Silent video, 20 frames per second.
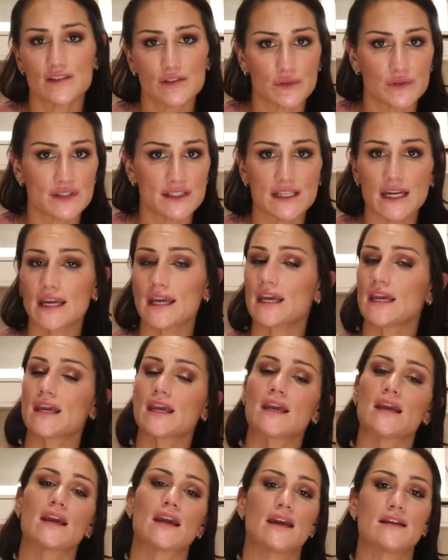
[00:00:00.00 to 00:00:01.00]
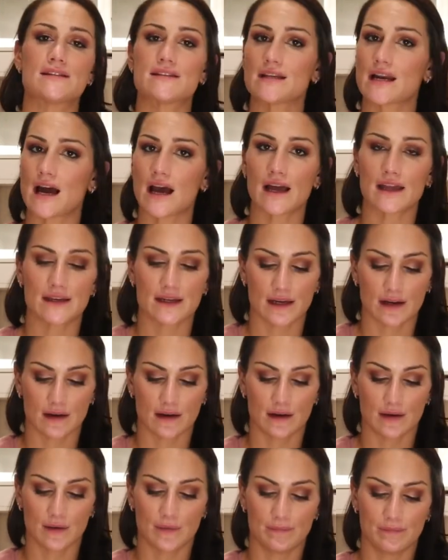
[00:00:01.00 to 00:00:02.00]
too sticky. It's not,
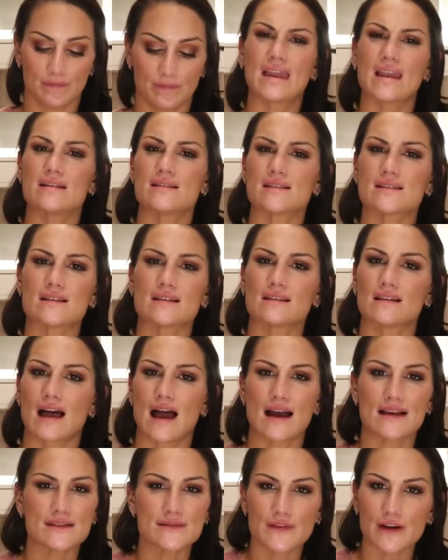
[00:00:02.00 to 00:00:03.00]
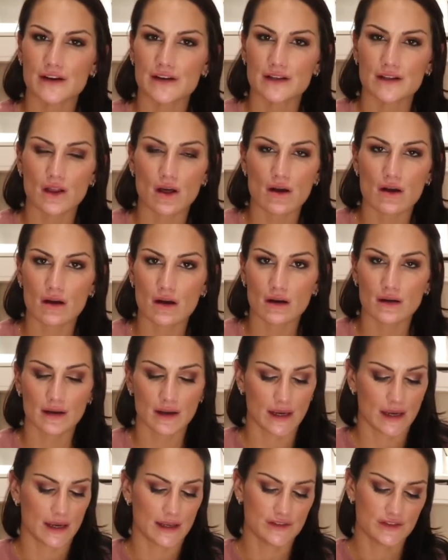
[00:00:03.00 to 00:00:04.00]
um, it doesn't last very
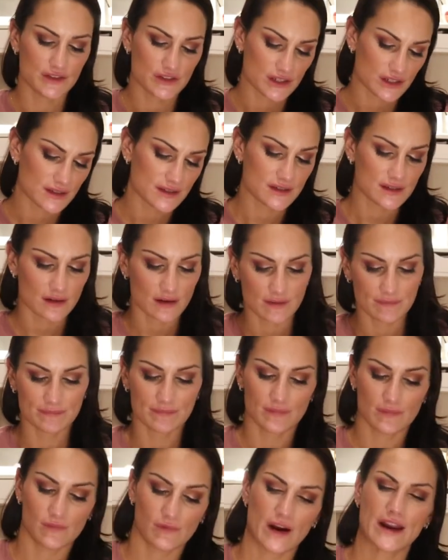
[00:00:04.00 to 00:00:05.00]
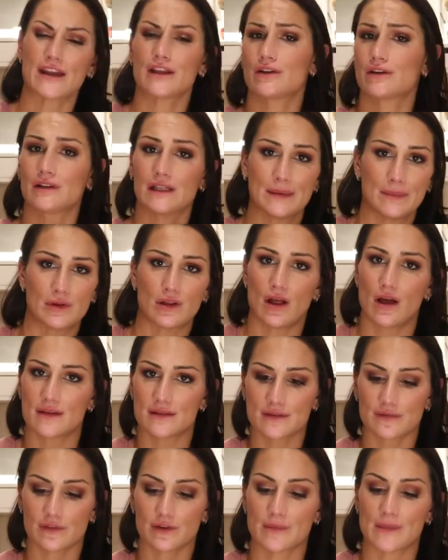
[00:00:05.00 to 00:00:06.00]
long. It's just a regular lip
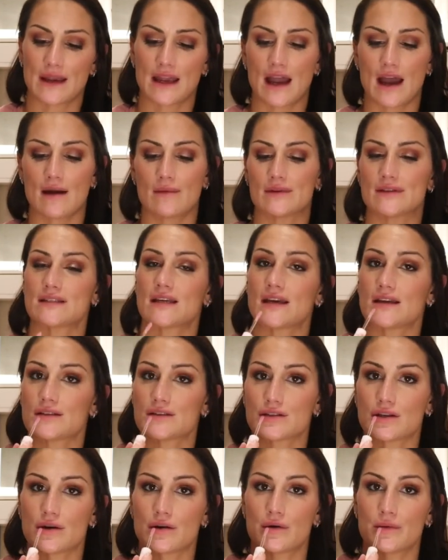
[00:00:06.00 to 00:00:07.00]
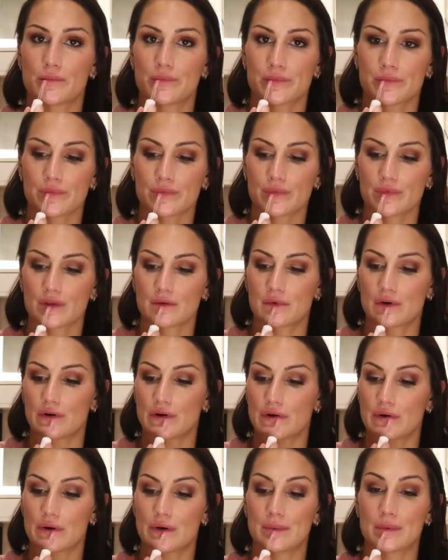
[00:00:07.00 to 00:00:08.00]
gloss for me, I would say. So I'm
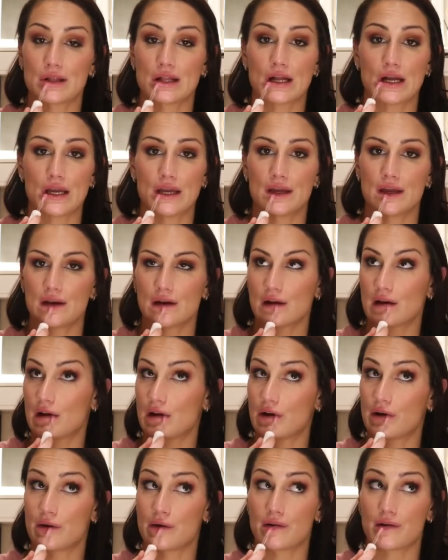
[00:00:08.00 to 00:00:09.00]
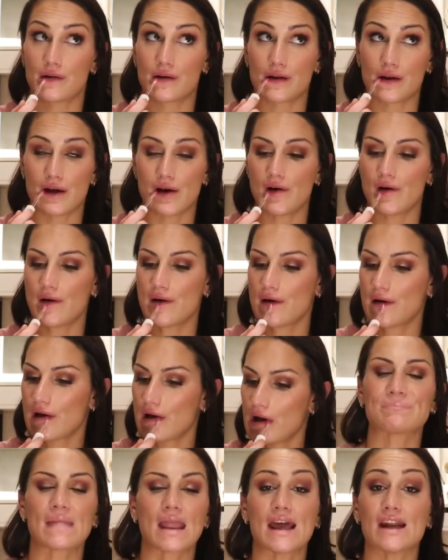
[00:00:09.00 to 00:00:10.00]
going to apply it. I already can tell.
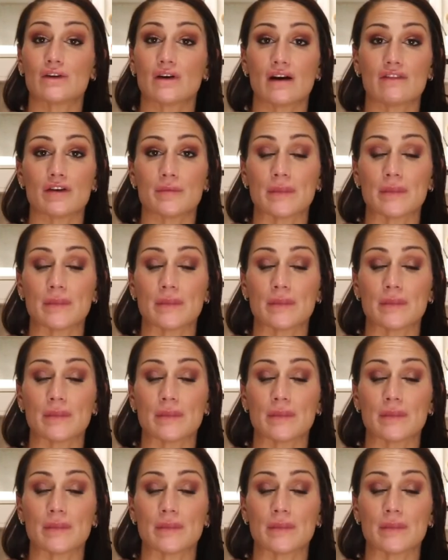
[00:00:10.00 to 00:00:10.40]
I don't have a